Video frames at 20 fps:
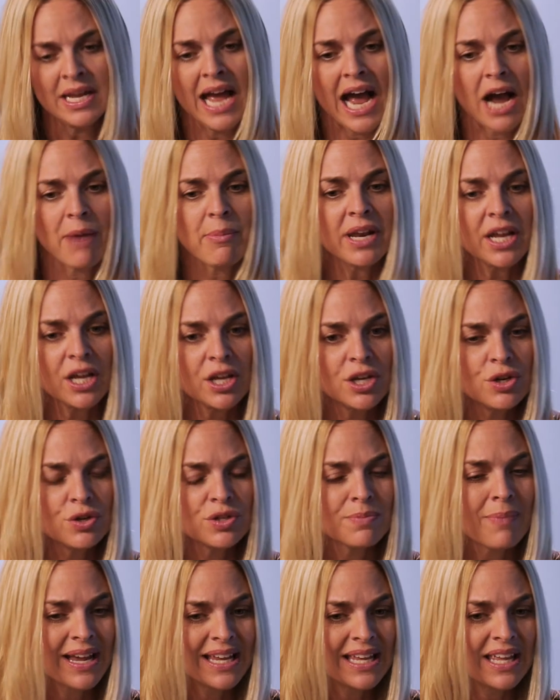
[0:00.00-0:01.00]
How am I going to
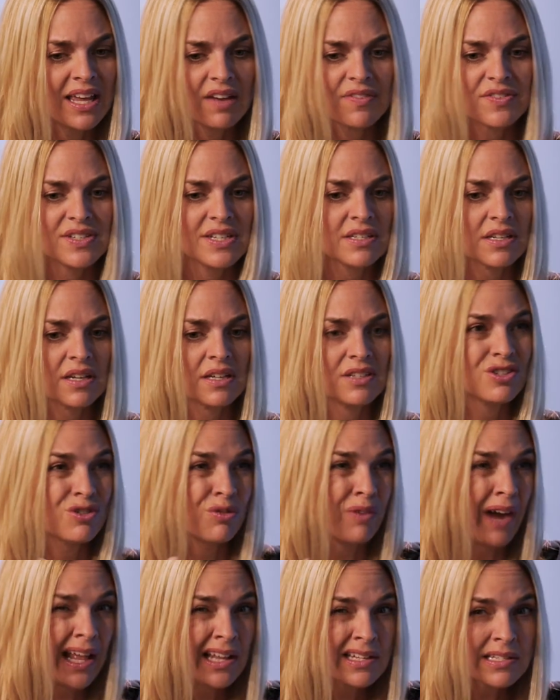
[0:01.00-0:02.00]
use my gift as a
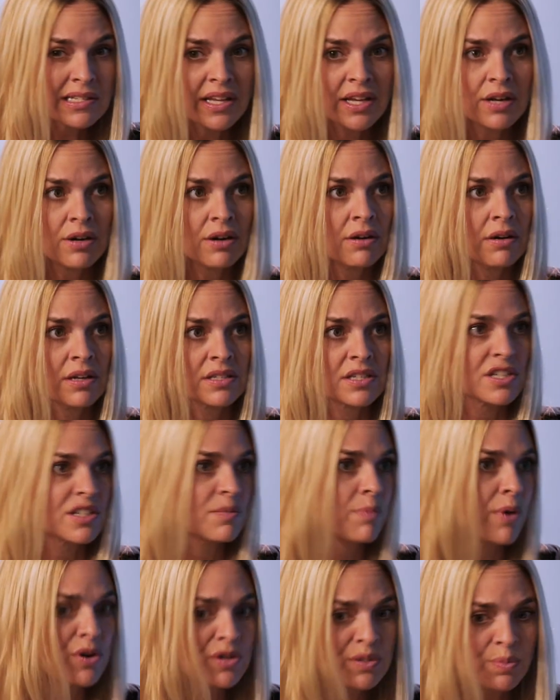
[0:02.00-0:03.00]
translator, as a
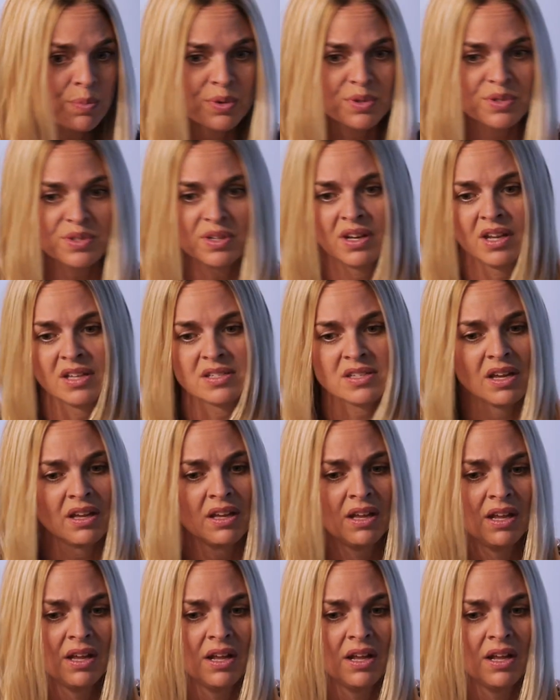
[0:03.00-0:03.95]
spokesperson, as a